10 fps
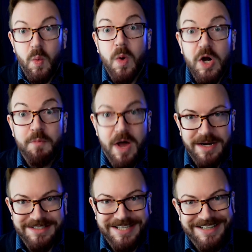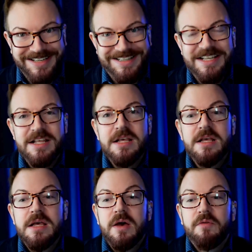work product
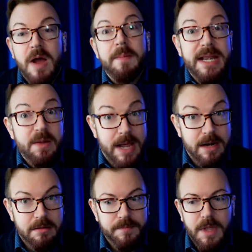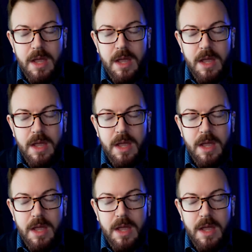from anywhere,